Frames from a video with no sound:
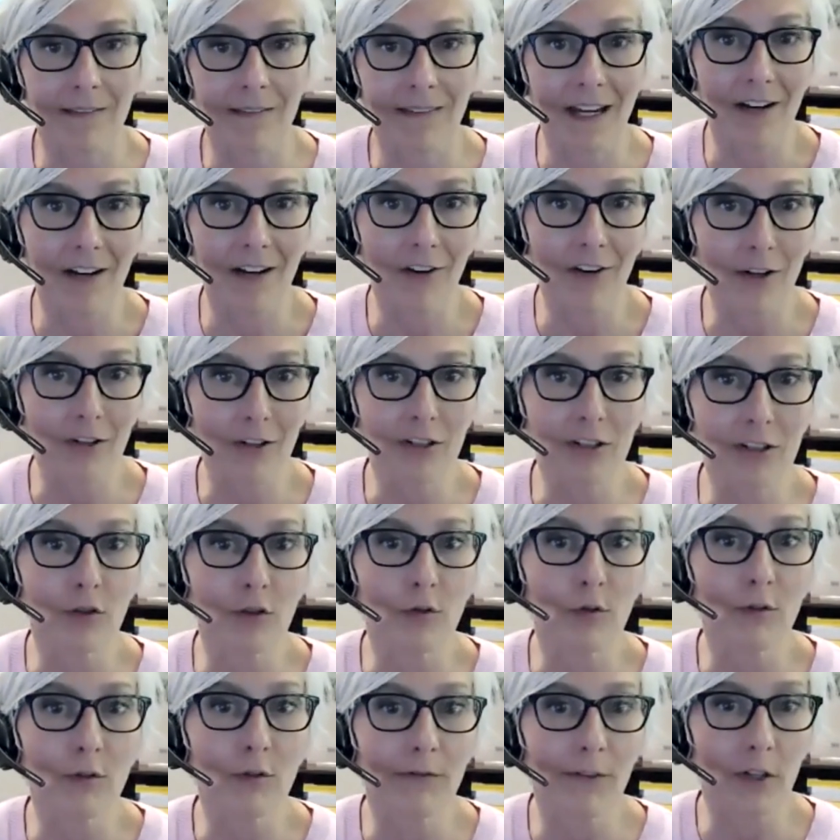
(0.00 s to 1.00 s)
there are
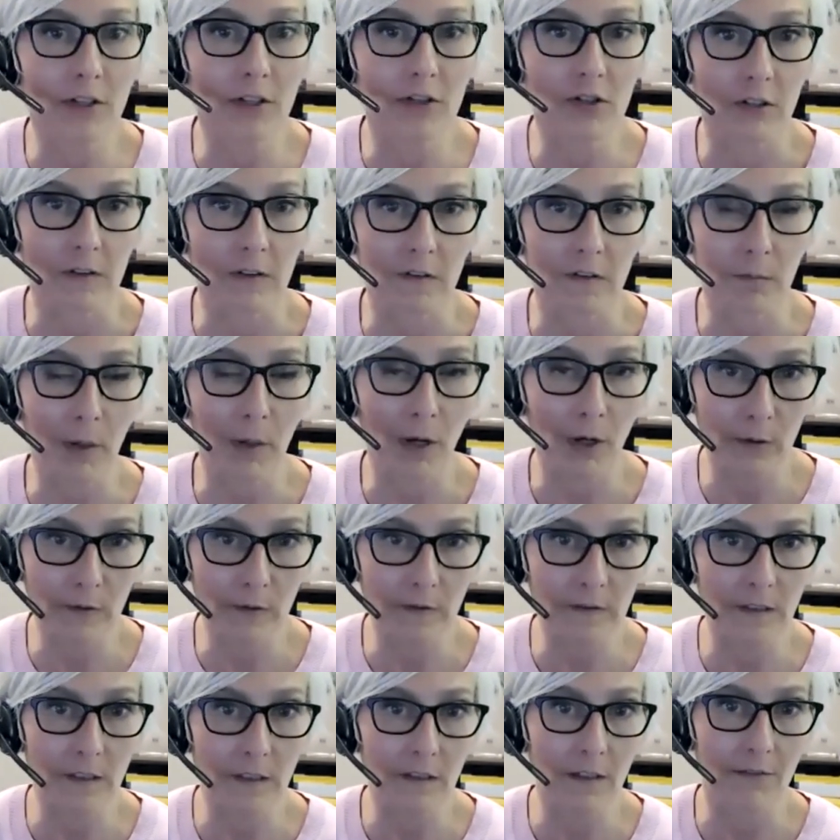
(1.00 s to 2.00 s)
2 versions
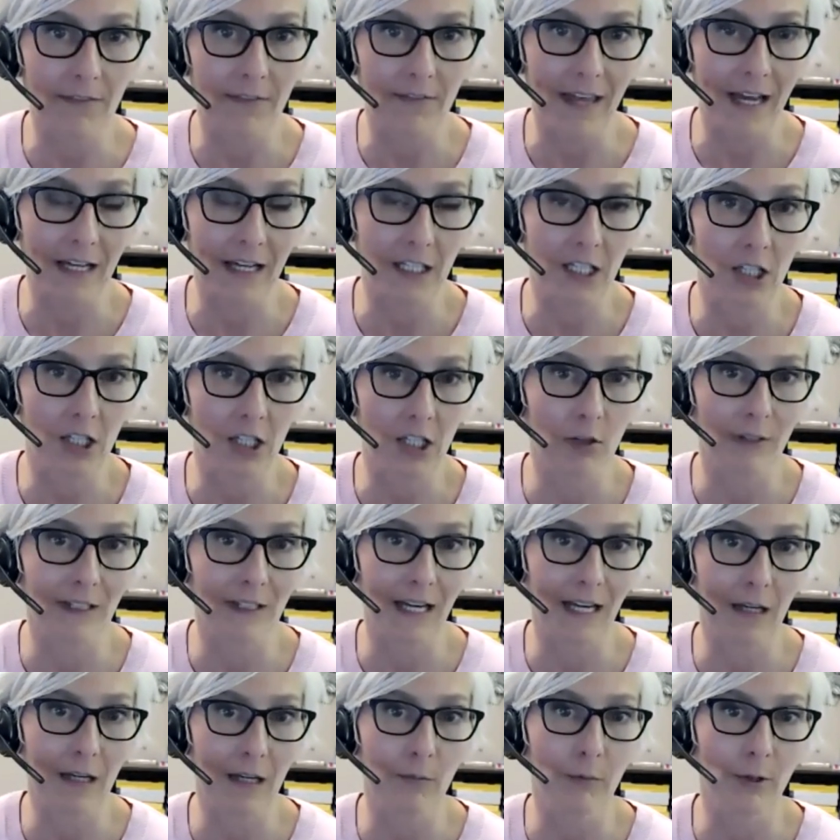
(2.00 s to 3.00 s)
posted of that
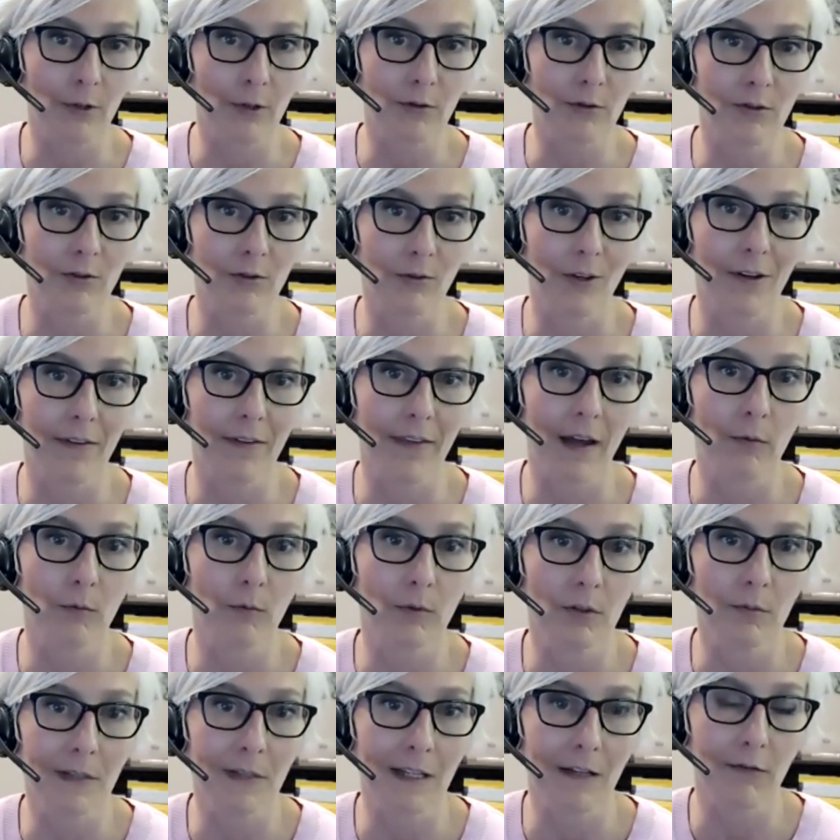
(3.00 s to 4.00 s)
Q&A brochure that
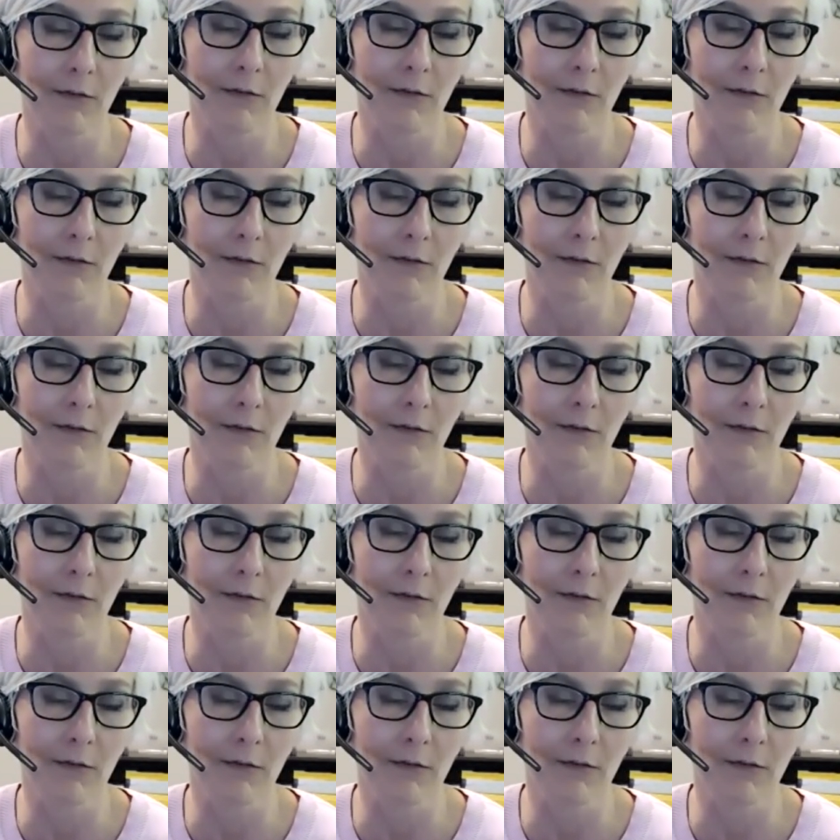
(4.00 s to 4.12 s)
will be